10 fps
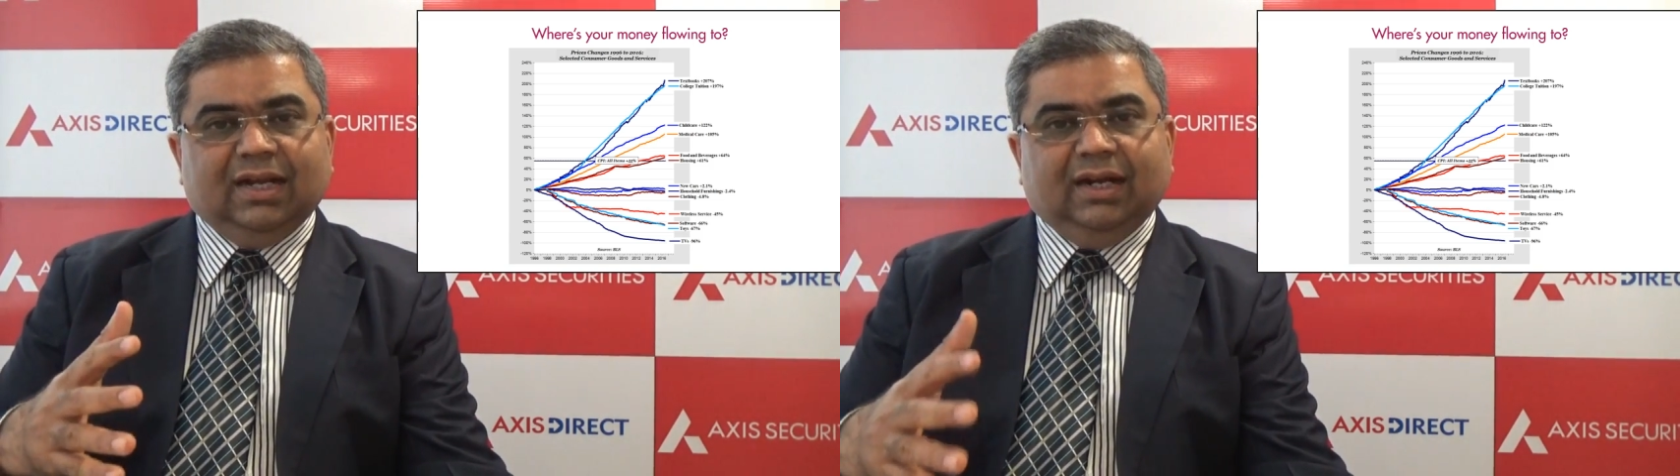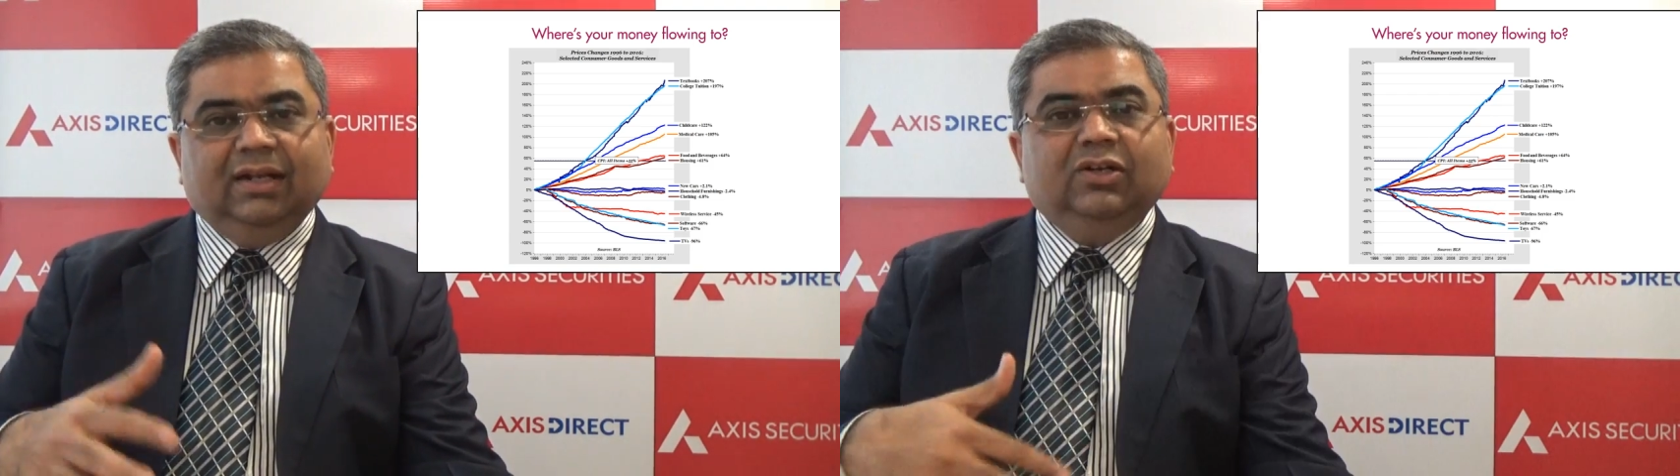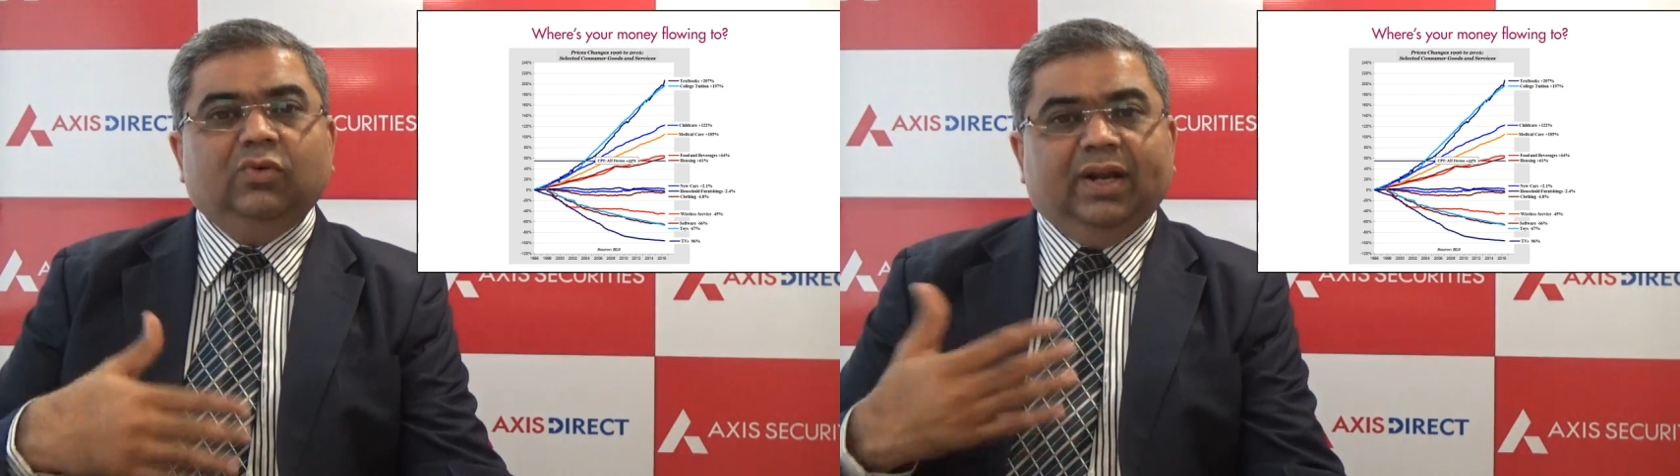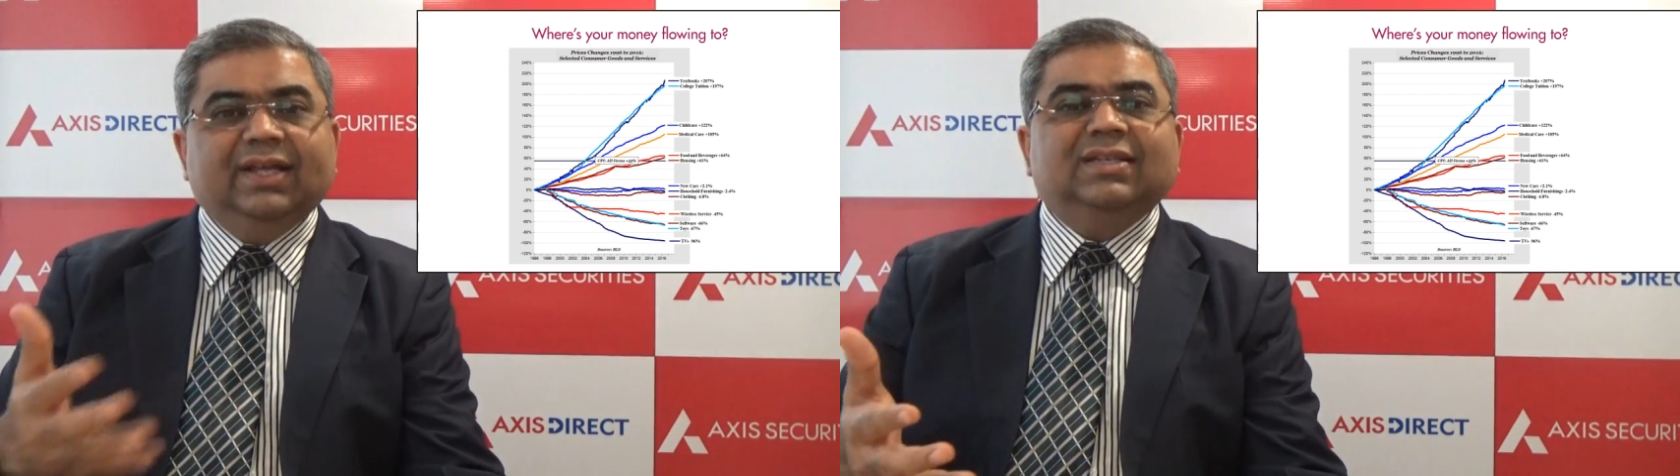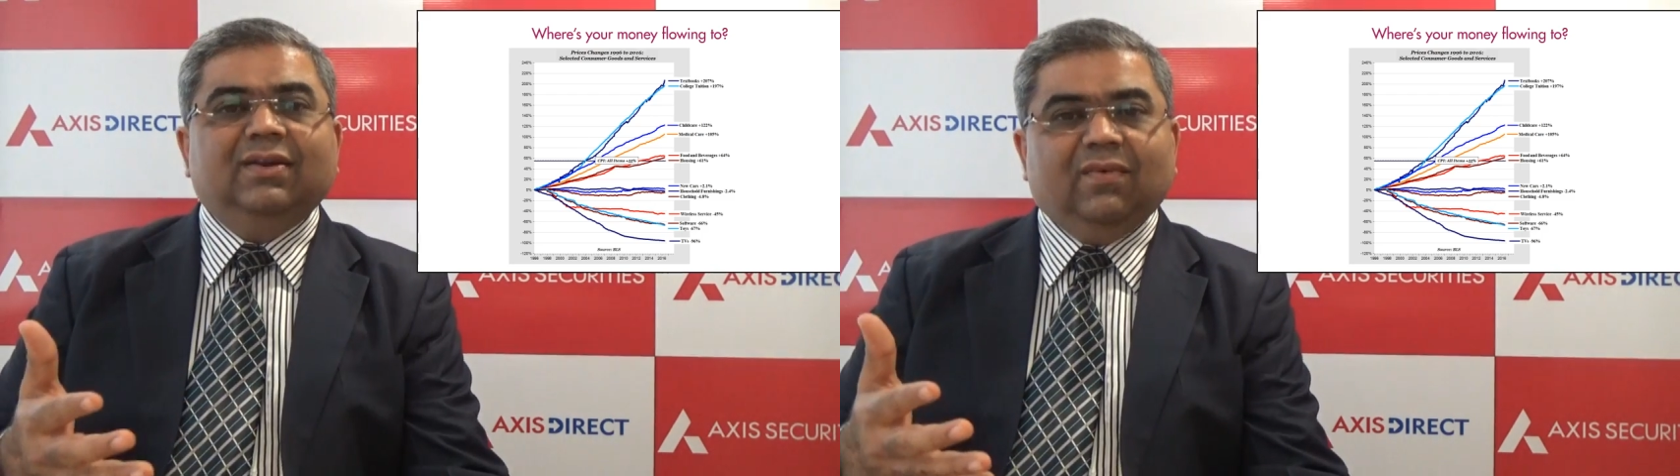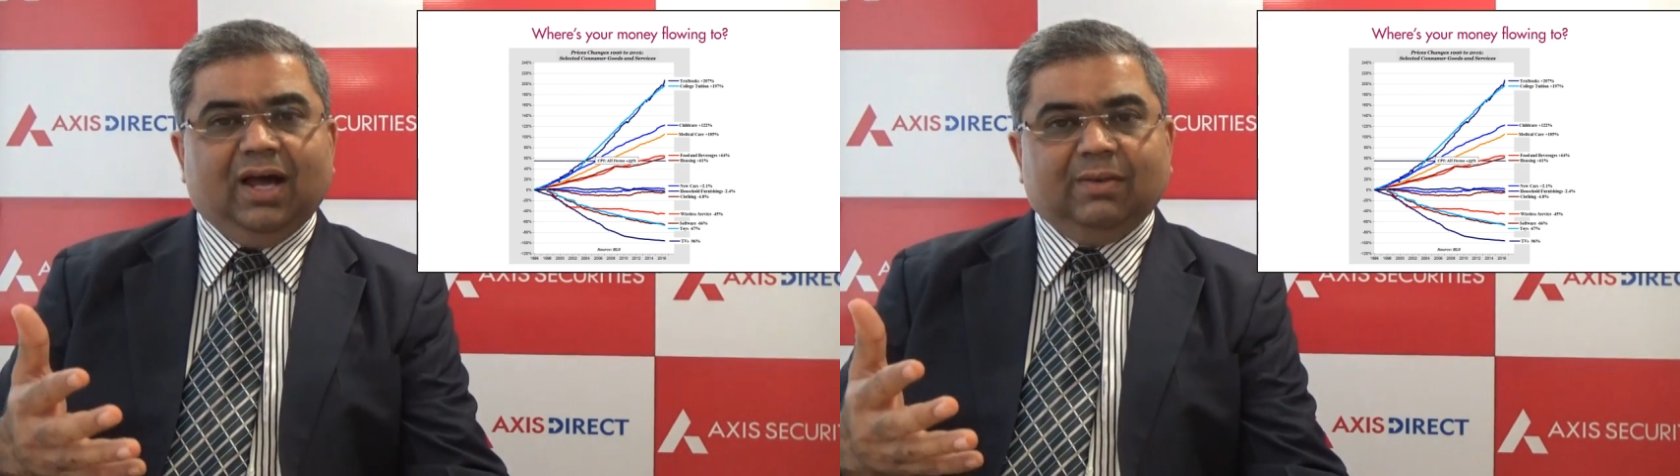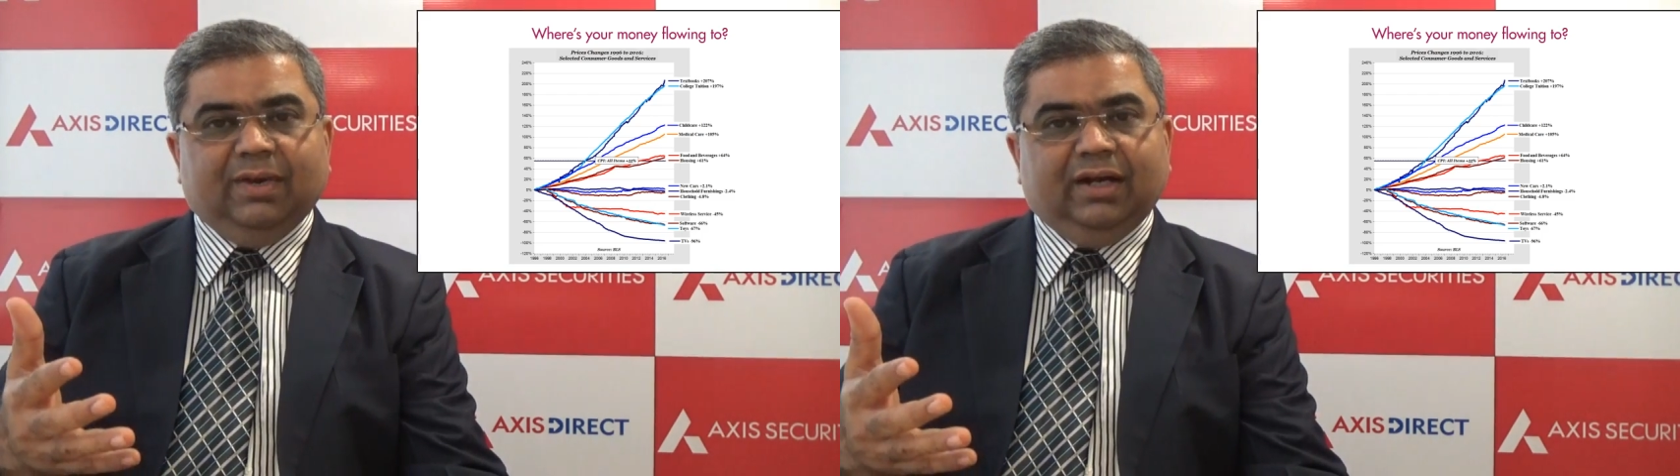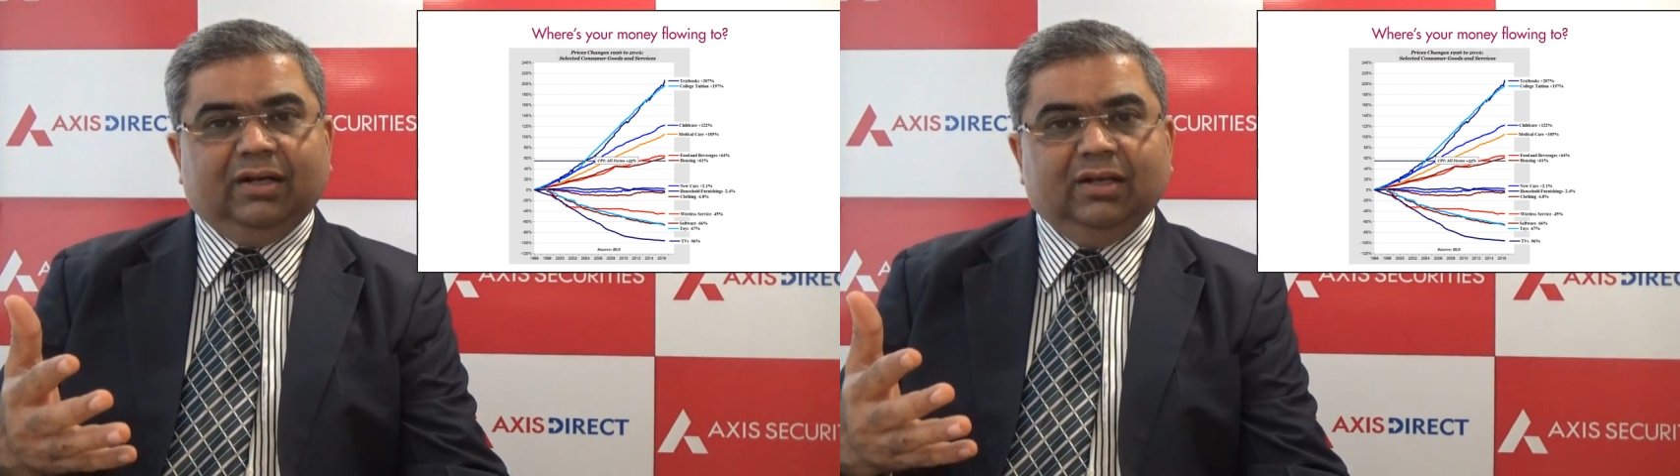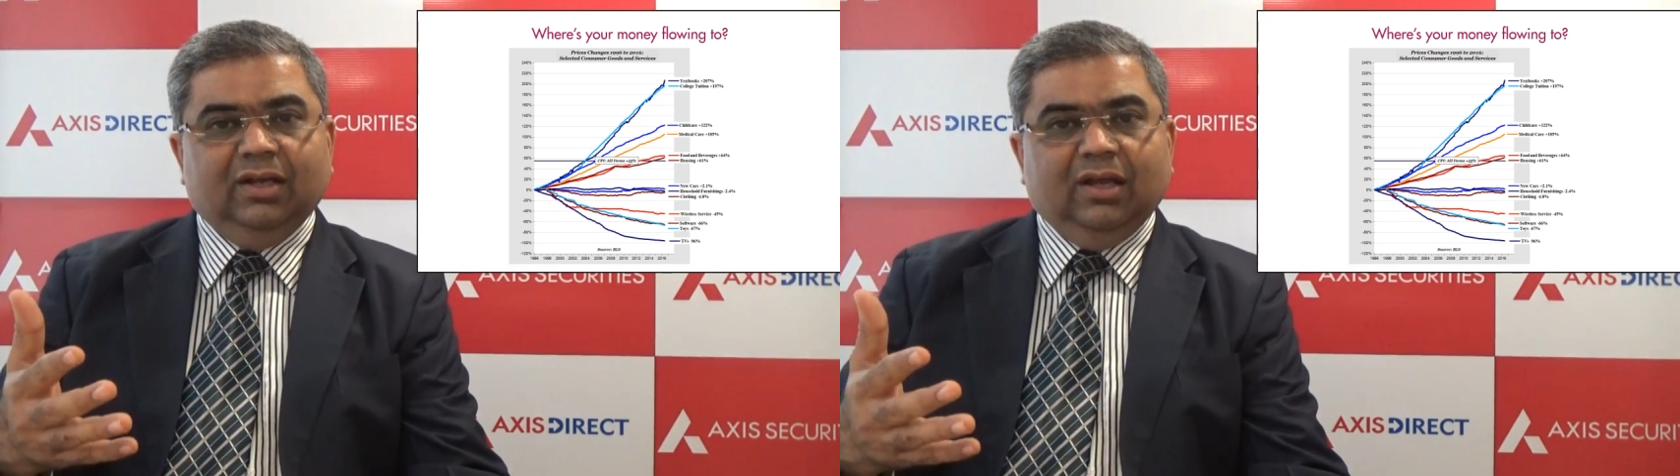that in today's environment,